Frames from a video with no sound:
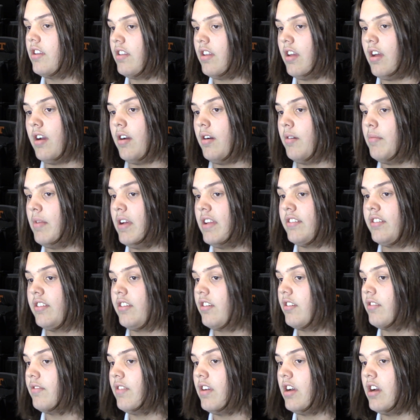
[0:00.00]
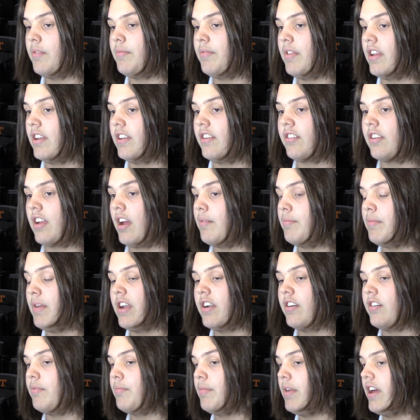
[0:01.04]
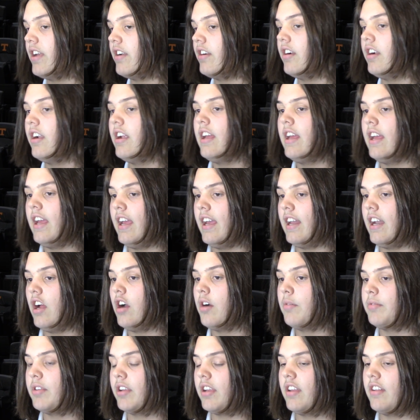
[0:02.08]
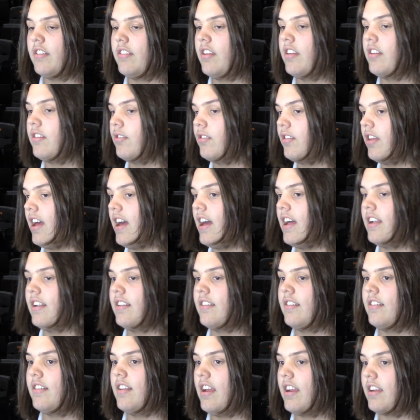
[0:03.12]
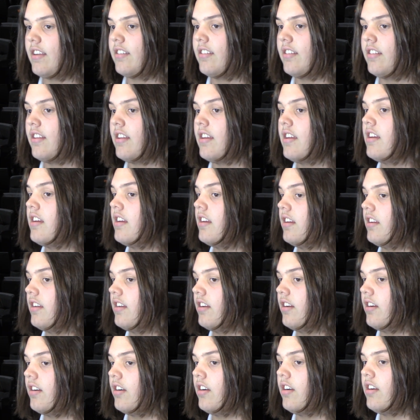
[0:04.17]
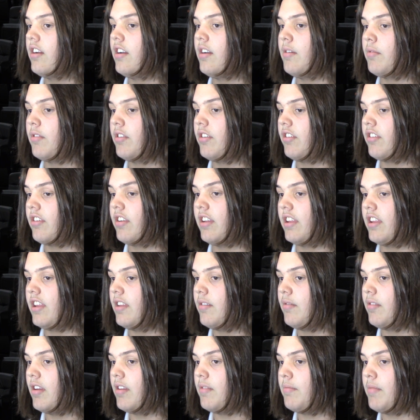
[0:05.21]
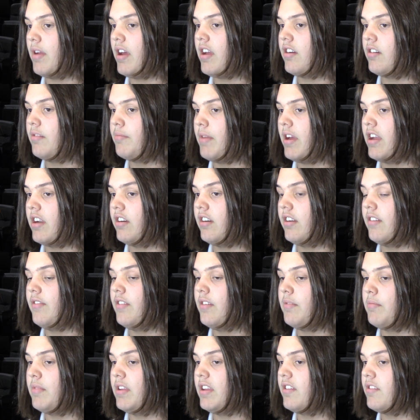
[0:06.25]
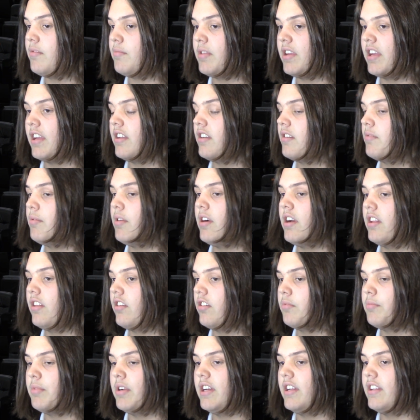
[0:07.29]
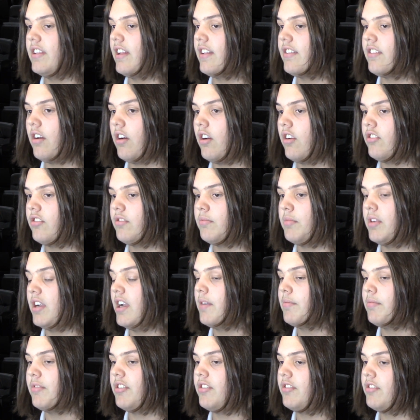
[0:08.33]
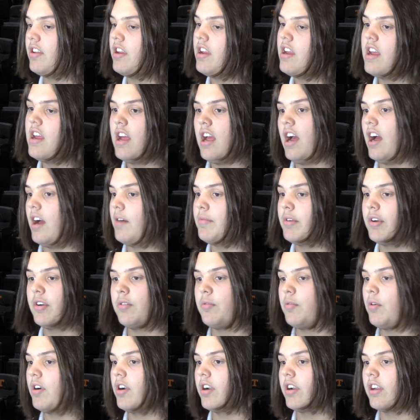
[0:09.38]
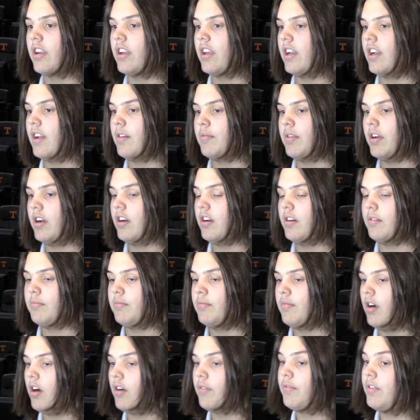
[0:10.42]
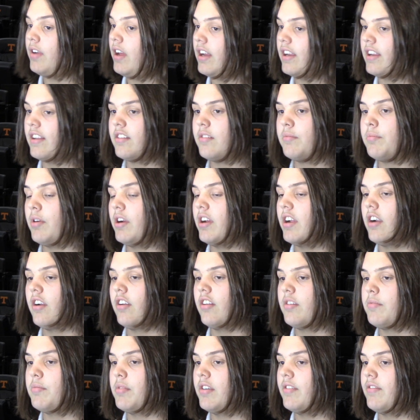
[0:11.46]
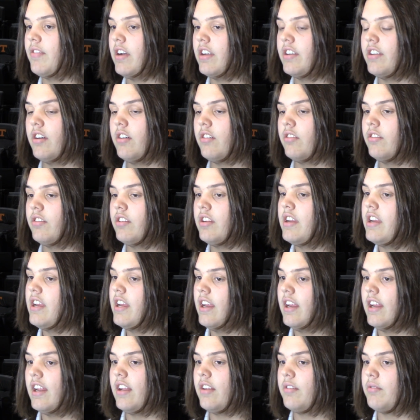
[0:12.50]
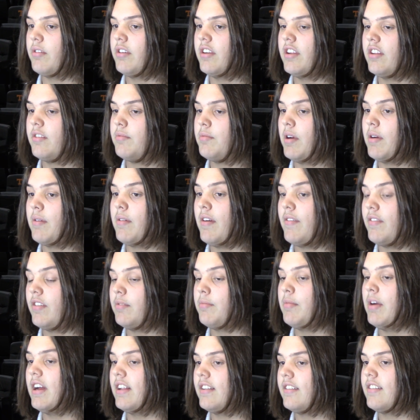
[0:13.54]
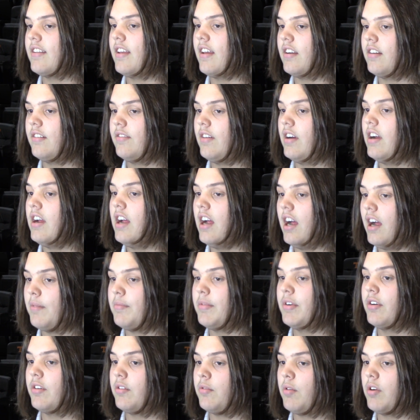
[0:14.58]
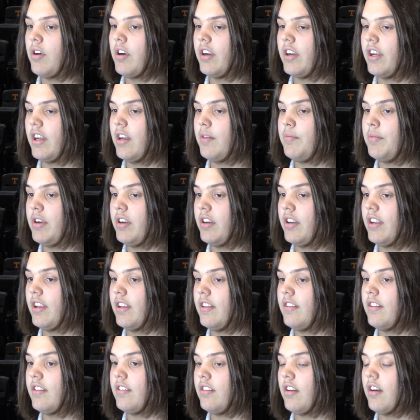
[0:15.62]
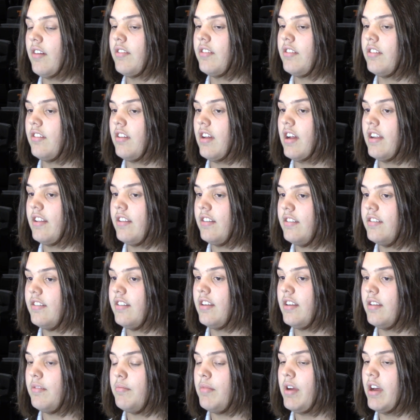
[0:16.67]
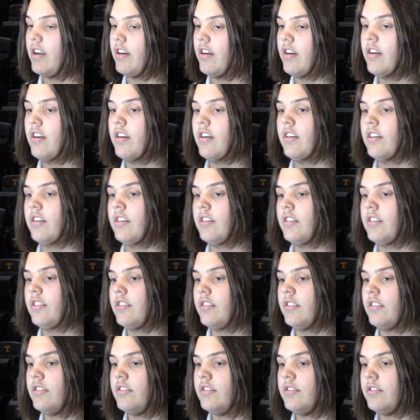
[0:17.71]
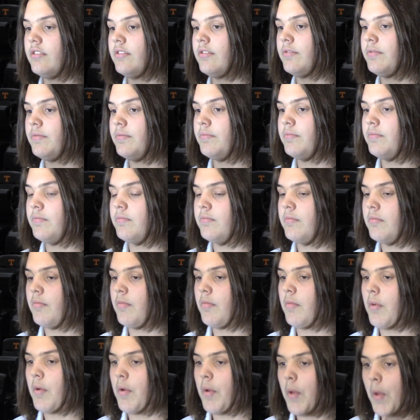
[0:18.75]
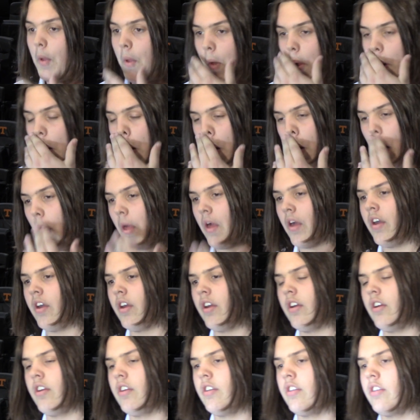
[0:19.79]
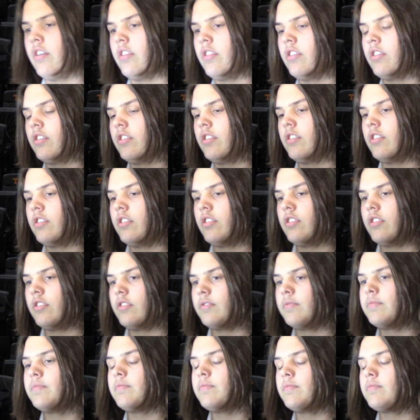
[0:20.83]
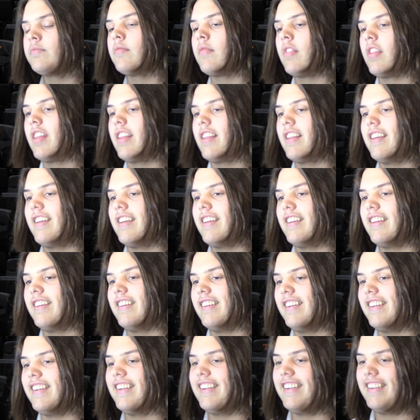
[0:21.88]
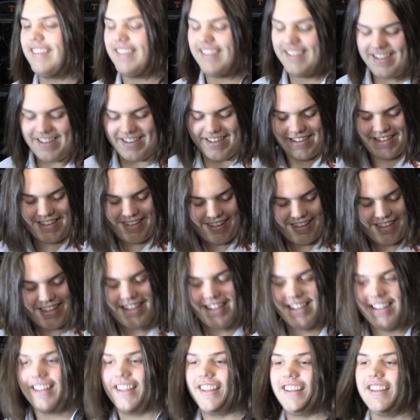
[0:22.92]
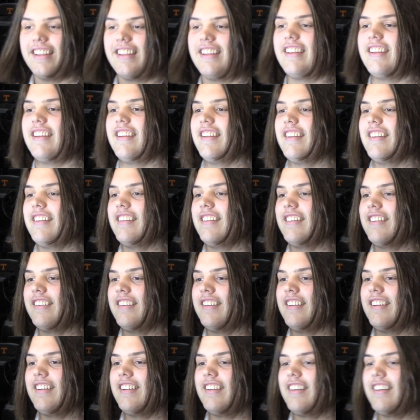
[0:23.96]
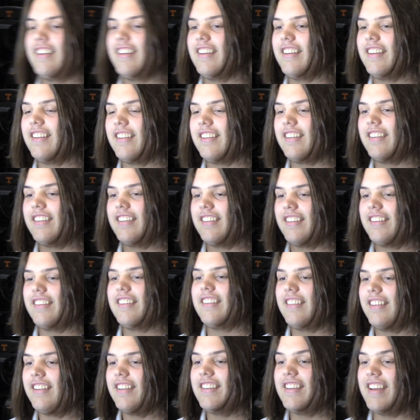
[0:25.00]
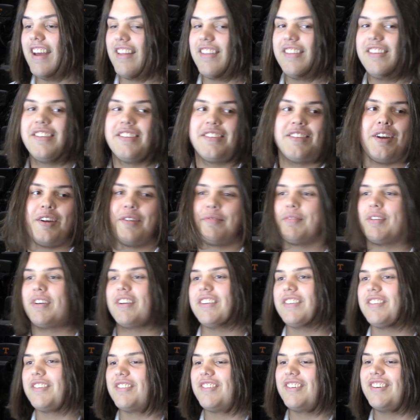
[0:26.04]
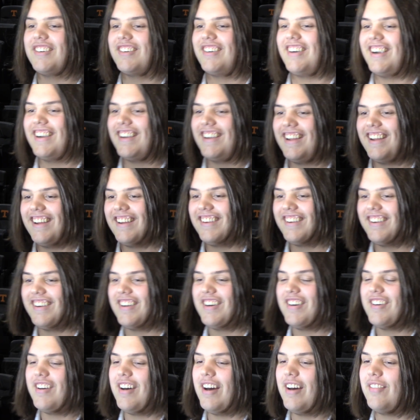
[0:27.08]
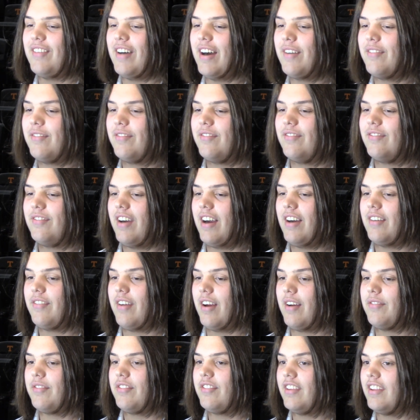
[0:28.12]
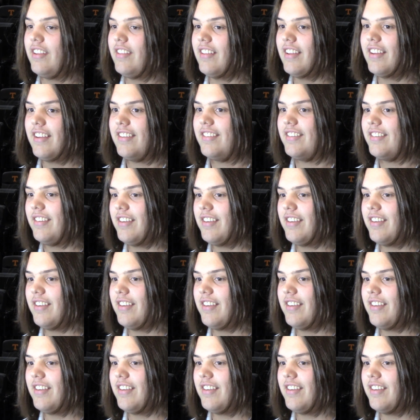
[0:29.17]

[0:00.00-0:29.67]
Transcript: Um, as the year developed, they just got better and better, and I hope to continue that into next year. We're just going to keep getting better and better. And if it means me getting to play a little bit, that's awesome. But I'm just, I'm here to work, and I'm um, hopefully I get to play early. But if I don't, is what it is. But I'm having a mindset of I'm here to work, and I'm here to get this offensive line, this team better. You said it's a dream. Is that surrealness feeling? Is it still there? You know, you're wearing the colors. You're in this room. Is it? Is it still kind of in awe? yeah, this is all pretty surreal right now. You know, I've I've I've, I've seen this.